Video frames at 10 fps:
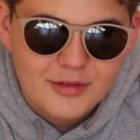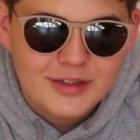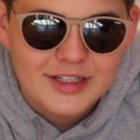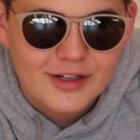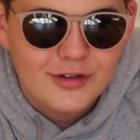
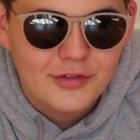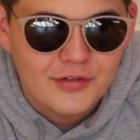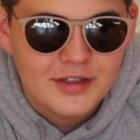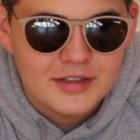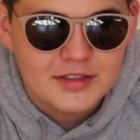with your
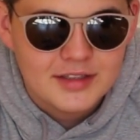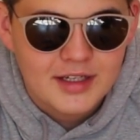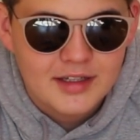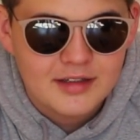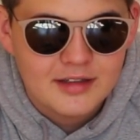goldfish,
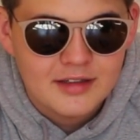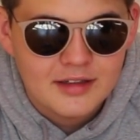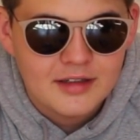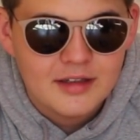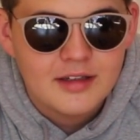yeah.
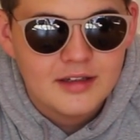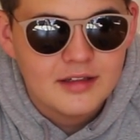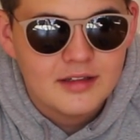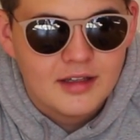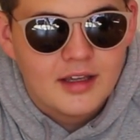
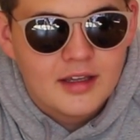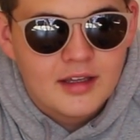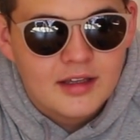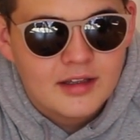You